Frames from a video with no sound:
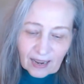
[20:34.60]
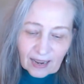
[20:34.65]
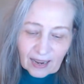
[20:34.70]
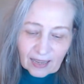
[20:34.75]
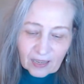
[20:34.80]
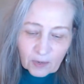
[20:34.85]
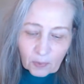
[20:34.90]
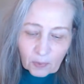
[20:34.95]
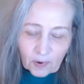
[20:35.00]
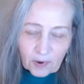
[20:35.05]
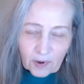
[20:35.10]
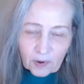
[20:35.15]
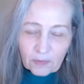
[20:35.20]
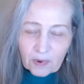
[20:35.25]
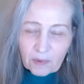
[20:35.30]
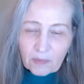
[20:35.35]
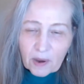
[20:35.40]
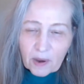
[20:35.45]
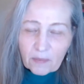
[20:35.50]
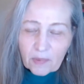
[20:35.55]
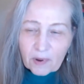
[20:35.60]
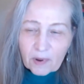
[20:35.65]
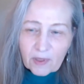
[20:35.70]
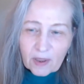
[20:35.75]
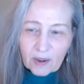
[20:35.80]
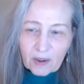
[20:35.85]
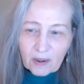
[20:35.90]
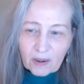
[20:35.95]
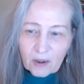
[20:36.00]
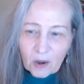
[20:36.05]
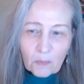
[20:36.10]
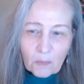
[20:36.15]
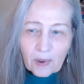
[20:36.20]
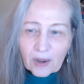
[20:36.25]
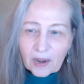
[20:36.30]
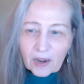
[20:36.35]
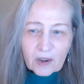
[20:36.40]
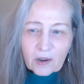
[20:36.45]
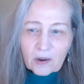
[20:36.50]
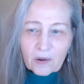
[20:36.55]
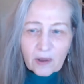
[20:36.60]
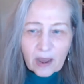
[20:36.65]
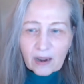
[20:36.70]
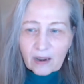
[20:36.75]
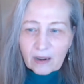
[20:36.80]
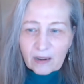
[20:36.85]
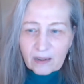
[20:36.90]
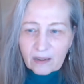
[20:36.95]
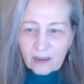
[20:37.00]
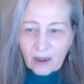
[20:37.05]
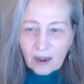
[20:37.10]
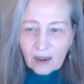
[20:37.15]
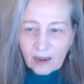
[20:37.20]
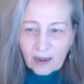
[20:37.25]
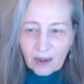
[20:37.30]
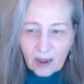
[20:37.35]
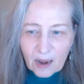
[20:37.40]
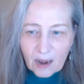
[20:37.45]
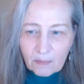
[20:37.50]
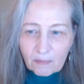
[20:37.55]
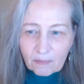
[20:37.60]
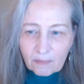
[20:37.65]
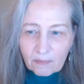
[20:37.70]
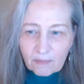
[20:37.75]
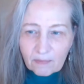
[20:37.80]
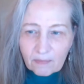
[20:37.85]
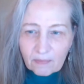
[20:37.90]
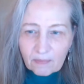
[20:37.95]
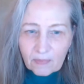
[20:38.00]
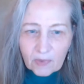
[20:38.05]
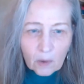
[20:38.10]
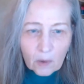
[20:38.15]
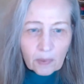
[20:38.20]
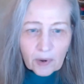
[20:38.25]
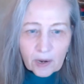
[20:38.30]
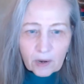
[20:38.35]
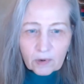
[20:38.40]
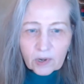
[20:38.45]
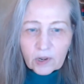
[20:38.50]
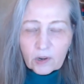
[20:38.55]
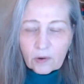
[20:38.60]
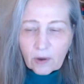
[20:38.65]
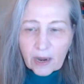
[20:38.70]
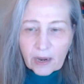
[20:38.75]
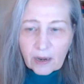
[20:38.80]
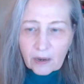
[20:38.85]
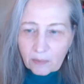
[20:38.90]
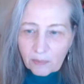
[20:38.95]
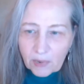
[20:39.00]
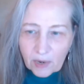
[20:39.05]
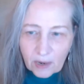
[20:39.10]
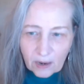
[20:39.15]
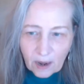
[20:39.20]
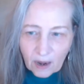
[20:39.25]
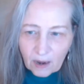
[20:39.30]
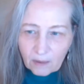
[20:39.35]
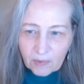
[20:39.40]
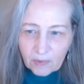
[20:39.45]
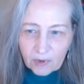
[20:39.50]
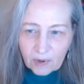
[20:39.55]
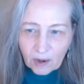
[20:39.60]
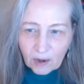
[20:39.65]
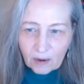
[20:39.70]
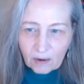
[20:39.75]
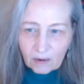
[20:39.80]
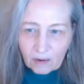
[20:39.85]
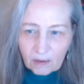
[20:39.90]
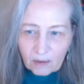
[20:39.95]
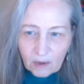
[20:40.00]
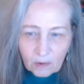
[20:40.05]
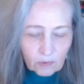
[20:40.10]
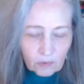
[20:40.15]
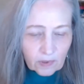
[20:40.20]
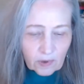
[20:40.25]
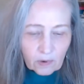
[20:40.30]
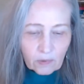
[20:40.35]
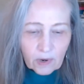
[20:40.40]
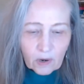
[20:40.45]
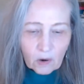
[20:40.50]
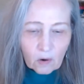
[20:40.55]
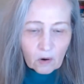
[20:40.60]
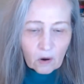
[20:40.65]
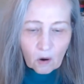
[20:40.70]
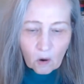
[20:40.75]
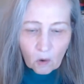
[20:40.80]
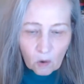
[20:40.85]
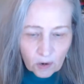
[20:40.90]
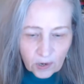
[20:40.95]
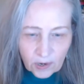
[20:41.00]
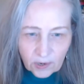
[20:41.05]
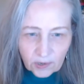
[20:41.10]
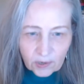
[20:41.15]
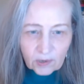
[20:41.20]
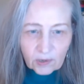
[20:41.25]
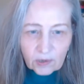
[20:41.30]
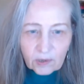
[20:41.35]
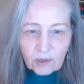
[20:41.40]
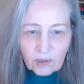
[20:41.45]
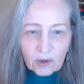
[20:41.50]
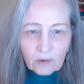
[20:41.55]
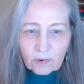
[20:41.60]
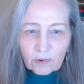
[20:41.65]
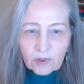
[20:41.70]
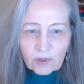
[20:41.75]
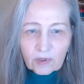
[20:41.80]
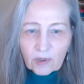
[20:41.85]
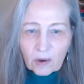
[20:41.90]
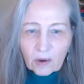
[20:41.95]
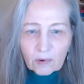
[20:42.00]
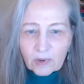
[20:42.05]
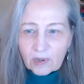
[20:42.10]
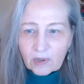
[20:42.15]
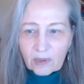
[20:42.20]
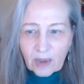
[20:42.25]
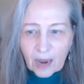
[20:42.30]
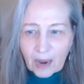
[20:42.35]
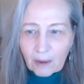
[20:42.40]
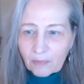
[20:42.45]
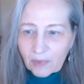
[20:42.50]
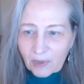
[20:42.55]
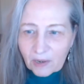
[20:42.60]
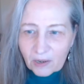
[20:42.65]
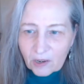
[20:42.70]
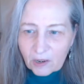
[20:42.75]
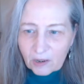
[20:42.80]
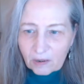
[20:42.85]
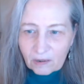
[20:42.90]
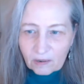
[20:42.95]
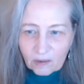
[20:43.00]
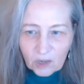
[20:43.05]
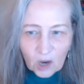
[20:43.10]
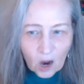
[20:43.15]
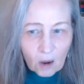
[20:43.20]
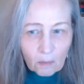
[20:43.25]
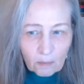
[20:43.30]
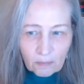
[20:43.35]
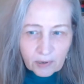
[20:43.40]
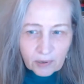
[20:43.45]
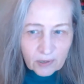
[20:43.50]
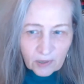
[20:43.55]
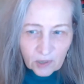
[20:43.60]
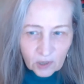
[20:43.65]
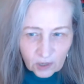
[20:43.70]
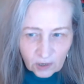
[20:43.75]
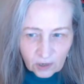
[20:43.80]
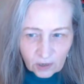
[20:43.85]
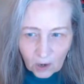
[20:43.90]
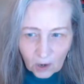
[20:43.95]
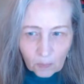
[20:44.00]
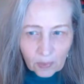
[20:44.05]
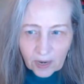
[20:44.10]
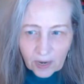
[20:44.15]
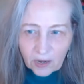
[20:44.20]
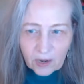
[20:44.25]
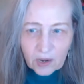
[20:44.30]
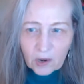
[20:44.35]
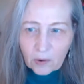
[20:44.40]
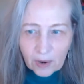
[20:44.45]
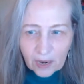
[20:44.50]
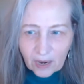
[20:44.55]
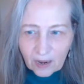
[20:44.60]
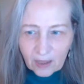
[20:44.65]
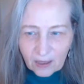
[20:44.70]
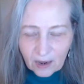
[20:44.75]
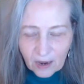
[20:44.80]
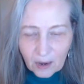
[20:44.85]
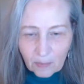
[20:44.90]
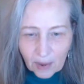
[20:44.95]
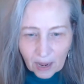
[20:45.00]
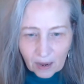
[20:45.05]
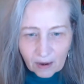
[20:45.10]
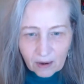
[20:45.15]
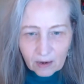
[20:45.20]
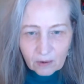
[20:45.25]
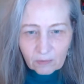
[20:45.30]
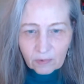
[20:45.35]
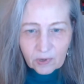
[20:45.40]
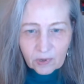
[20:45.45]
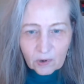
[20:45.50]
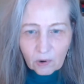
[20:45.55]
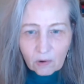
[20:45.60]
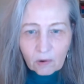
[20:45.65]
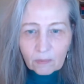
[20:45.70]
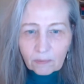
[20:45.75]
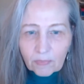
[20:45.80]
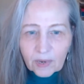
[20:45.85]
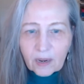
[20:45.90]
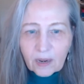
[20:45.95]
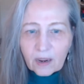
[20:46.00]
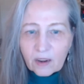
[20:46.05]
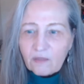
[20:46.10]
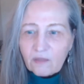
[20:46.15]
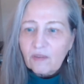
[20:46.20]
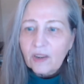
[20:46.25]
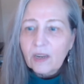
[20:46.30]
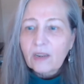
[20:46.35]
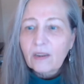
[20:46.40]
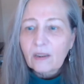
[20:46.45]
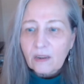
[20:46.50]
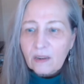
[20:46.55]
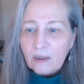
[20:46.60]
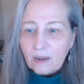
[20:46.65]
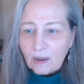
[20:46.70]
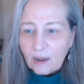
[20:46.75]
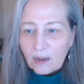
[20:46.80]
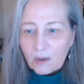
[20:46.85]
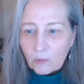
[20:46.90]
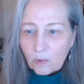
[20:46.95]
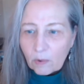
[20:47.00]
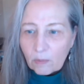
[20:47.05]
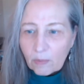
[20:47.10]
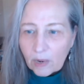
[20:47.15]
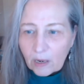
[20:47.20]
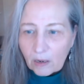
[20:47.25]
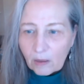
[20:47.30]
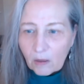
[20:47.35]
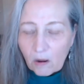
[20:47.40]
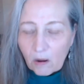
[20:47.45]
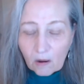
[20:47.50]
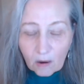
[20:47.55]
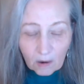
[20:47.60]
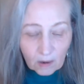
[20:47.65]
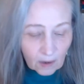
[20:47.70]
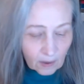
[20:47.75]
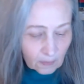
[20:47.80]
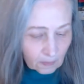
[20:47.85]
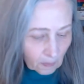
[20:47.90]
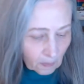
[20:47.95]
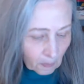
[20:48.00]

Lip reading: it's important to remember that nobody knew how to design a game. Nobody was trained to be a game designer. There were no courses. There was no established job position. Nobody knew anything about it. It was all being invented as we went along.